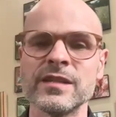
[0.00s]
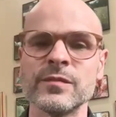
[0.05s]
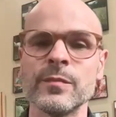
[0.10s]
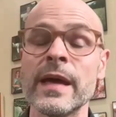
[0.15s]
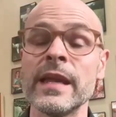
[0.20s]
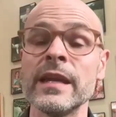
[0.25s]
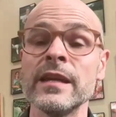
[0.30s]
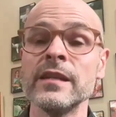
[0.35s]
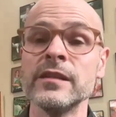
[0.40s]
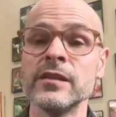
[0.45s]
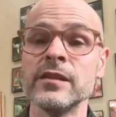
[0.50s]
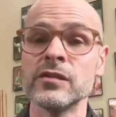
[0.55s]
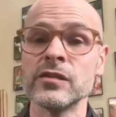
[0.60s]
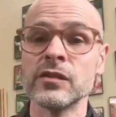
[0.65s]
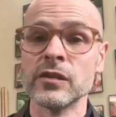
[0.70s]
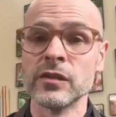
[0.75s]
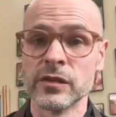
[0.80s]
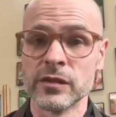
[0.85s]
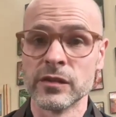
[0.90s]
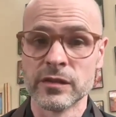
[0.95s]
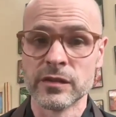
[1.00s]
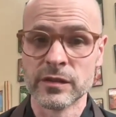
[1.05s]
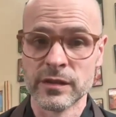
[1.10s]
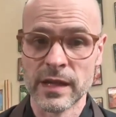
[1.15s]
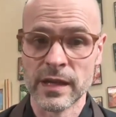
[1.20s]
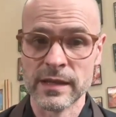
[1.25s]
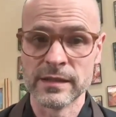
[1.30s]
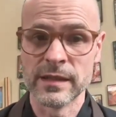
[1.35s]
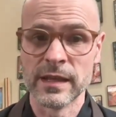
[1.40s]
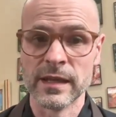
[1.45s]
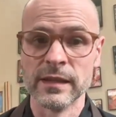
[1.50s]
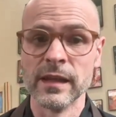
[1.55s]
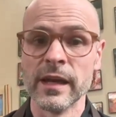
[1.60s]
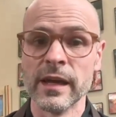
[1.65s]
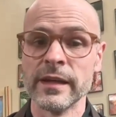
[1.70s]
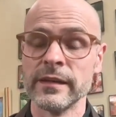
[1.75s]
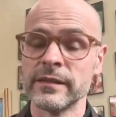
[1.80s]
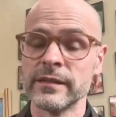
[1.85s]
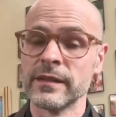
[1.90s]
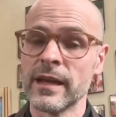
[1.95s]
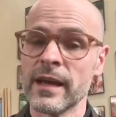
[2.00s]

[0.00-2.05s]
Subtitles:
many desserts as they liked.